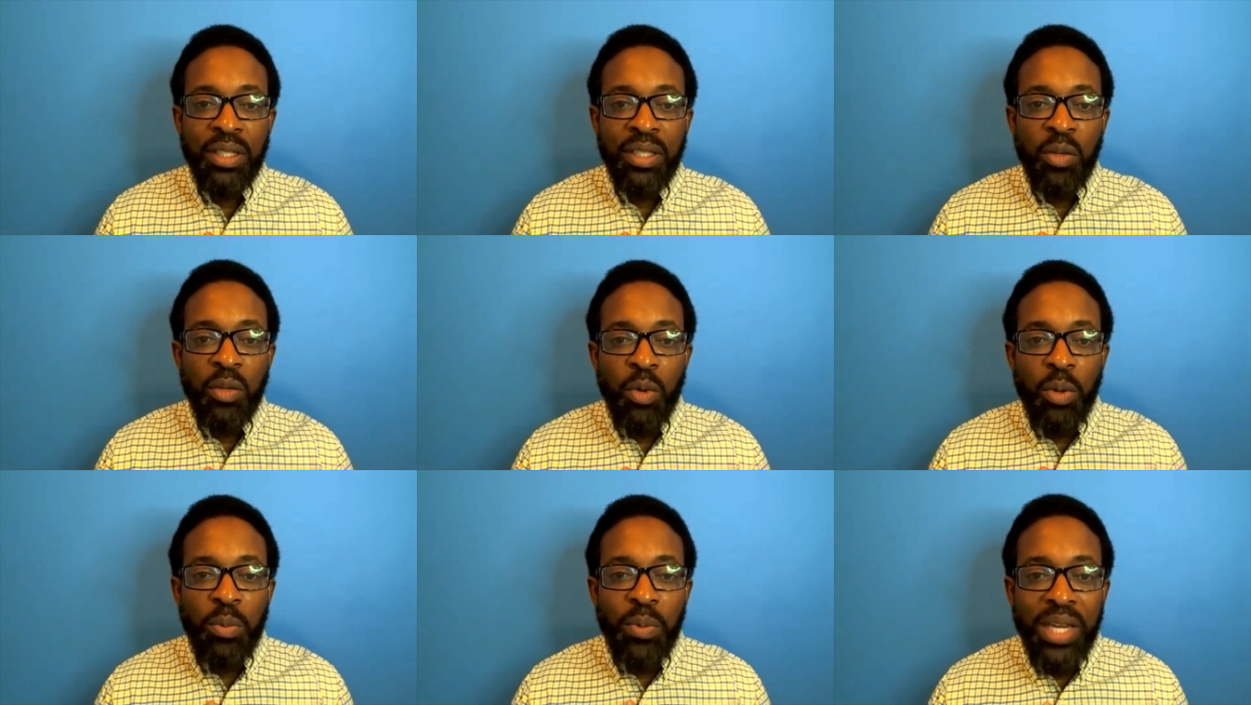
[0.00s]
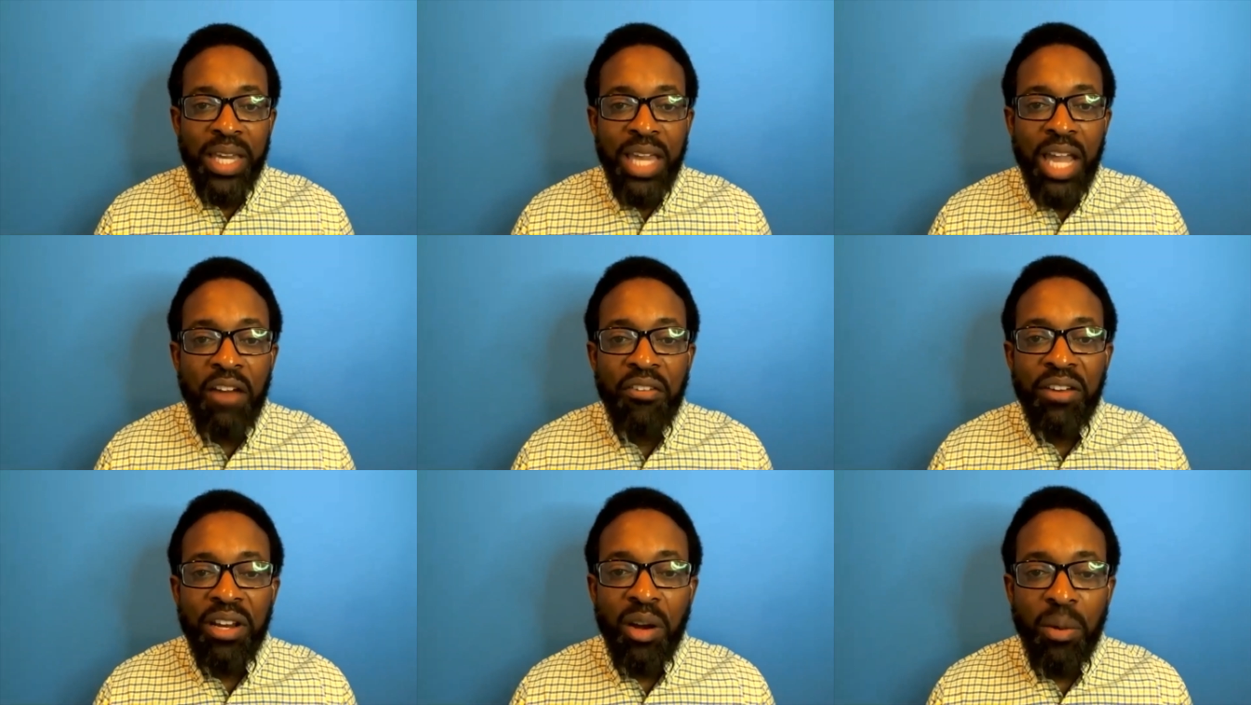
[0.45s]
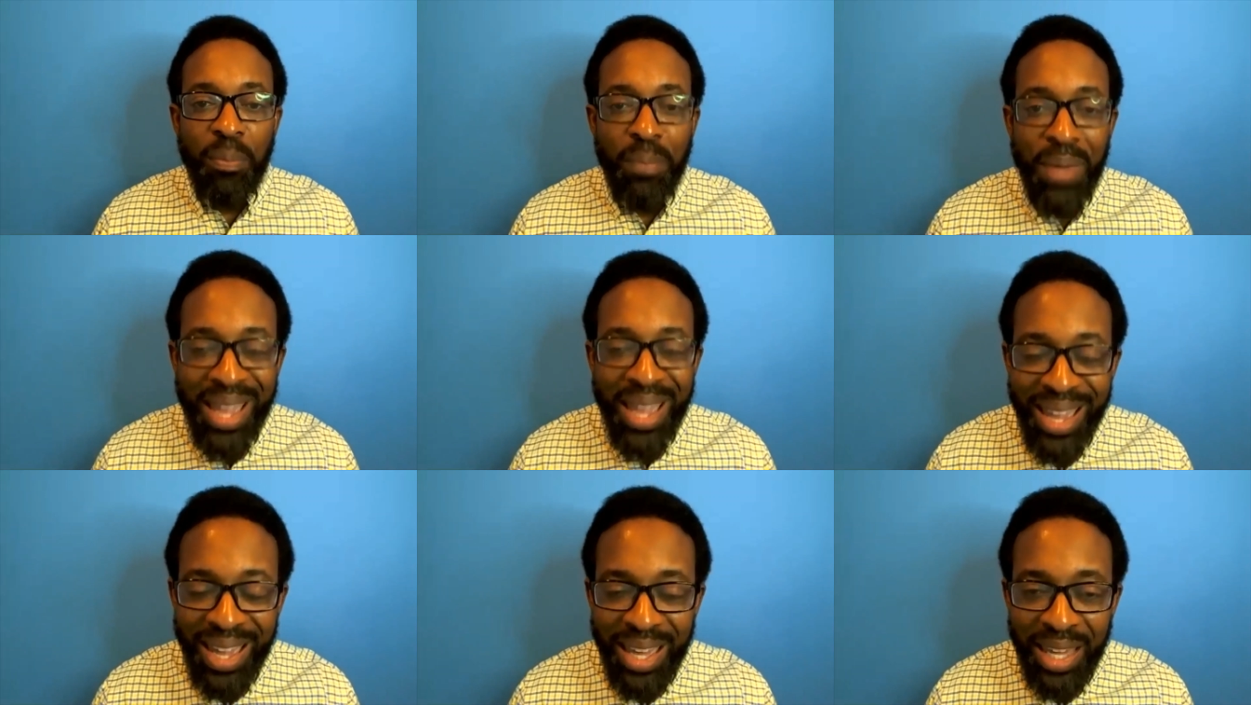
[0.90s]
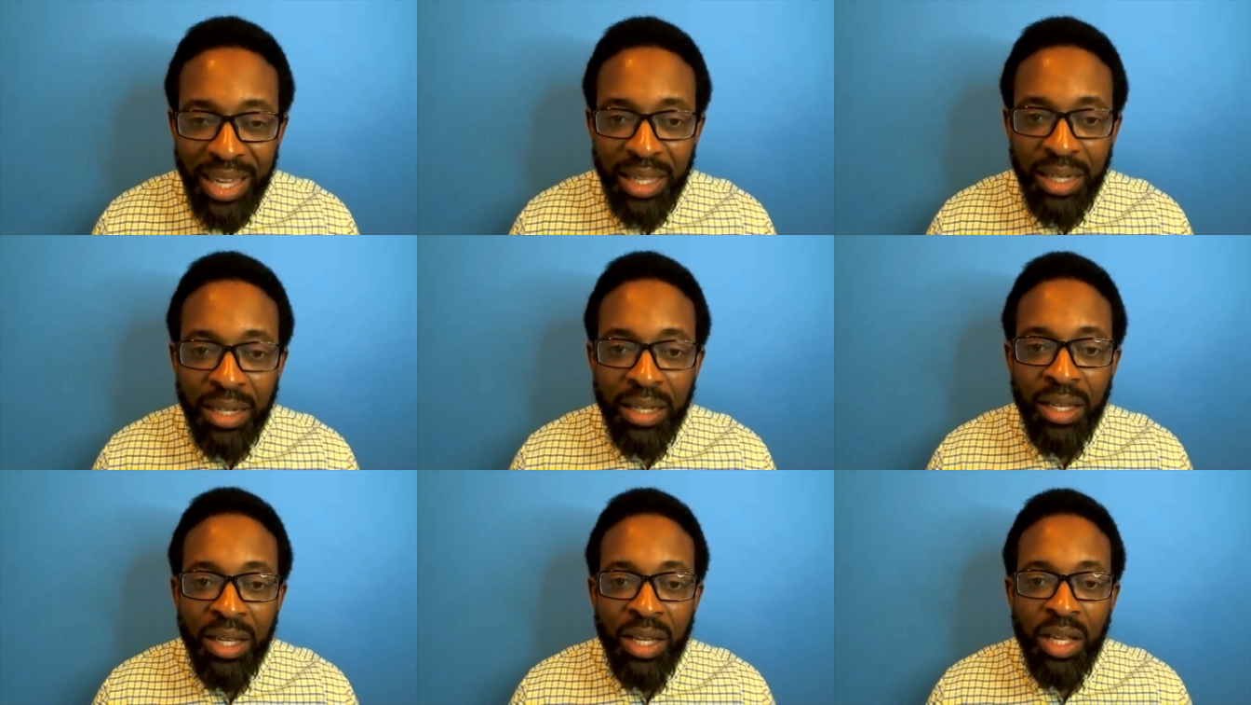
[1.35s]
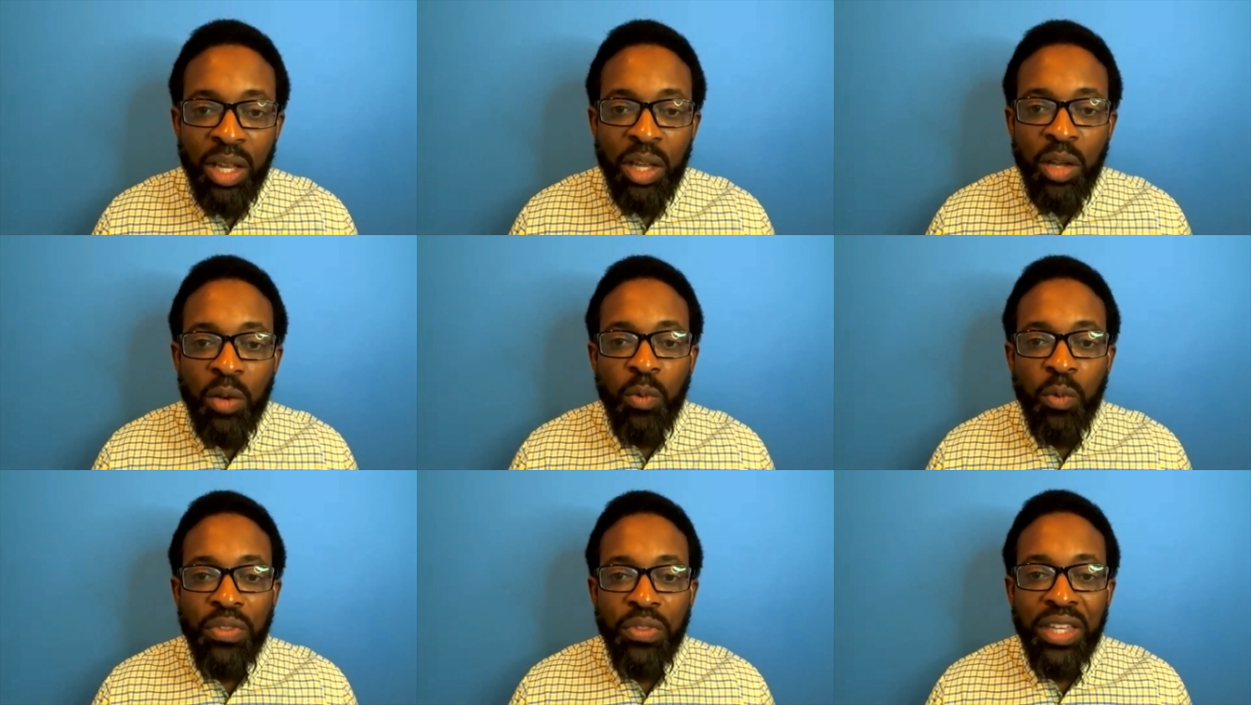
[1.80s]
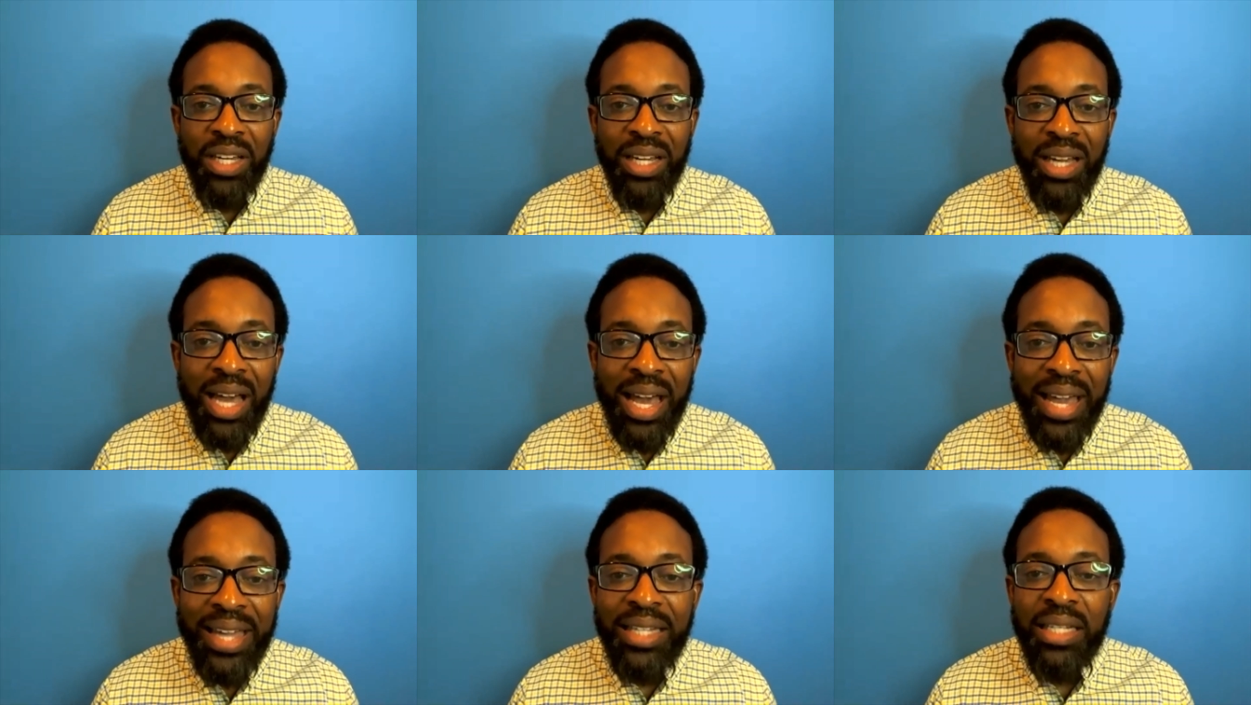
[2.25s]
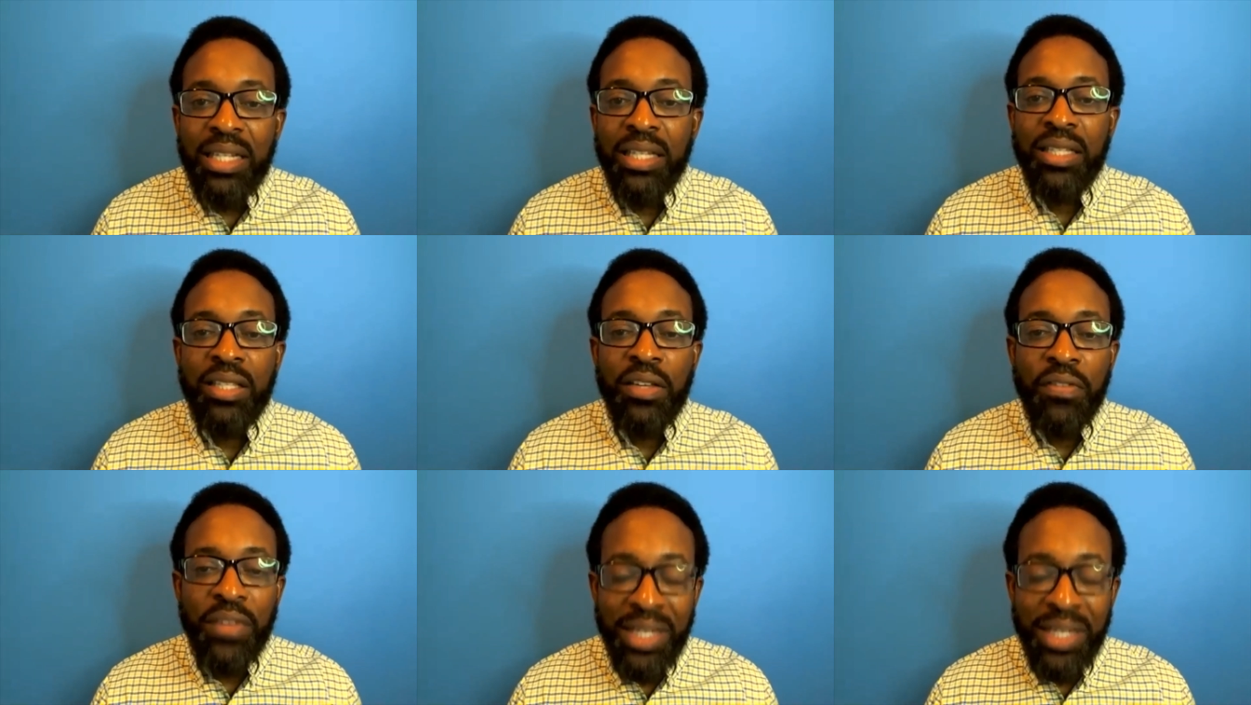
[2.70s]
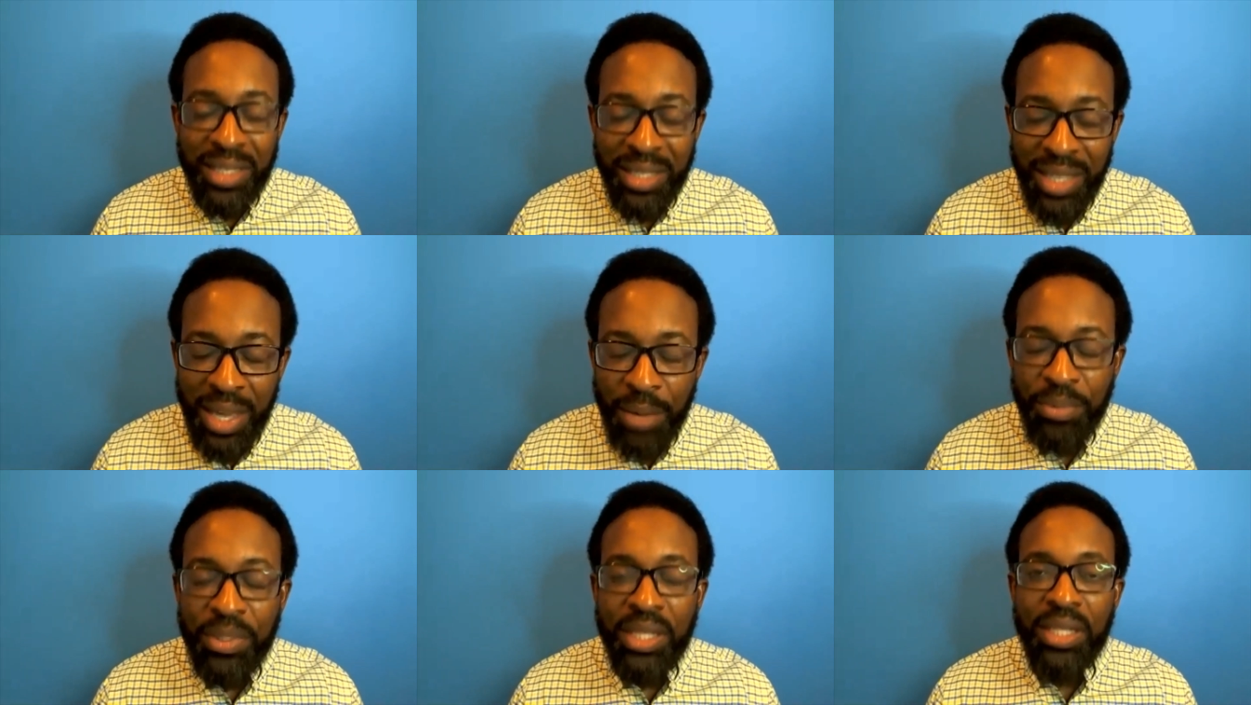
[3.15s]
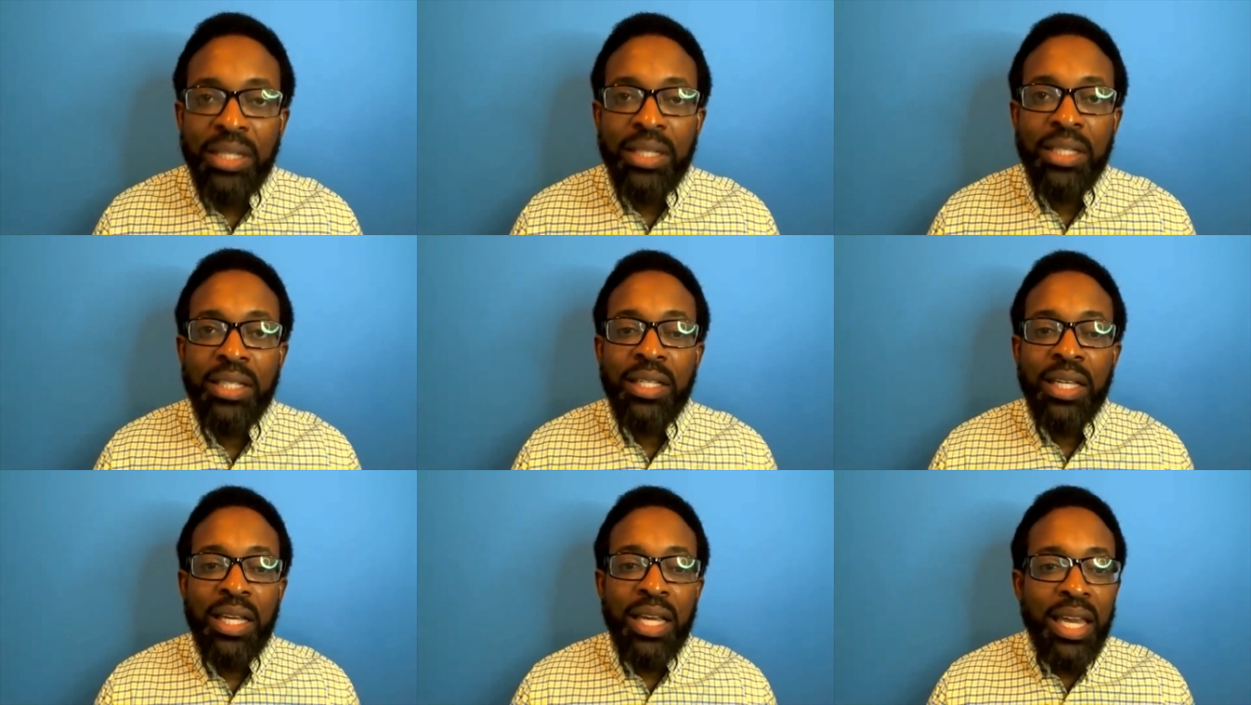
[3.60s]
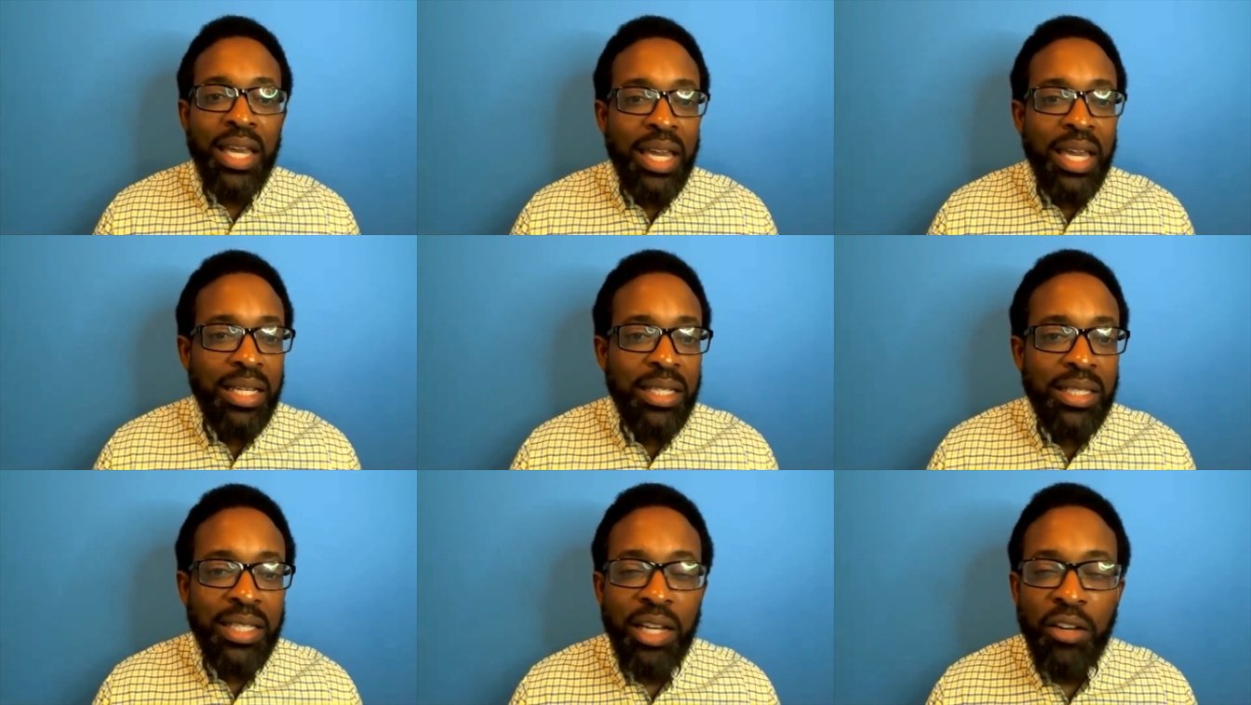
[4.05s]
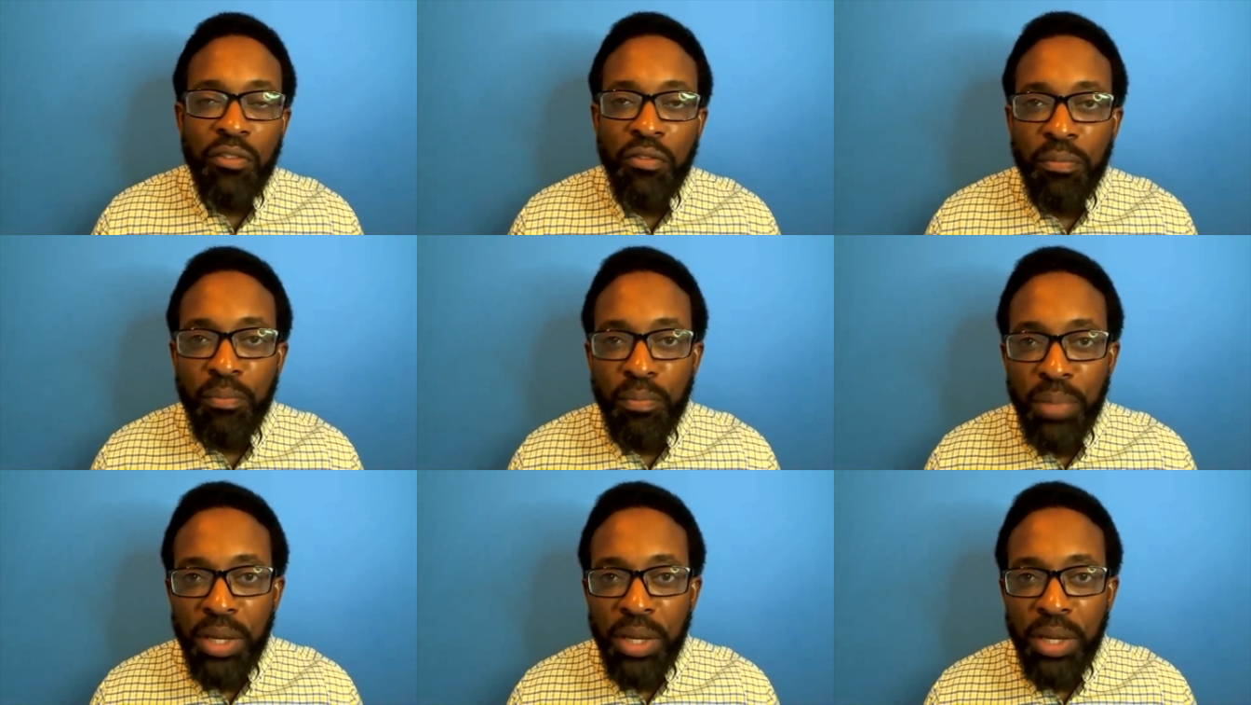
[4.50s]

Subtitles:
When we carry our pain with the kindness of acceptance instead of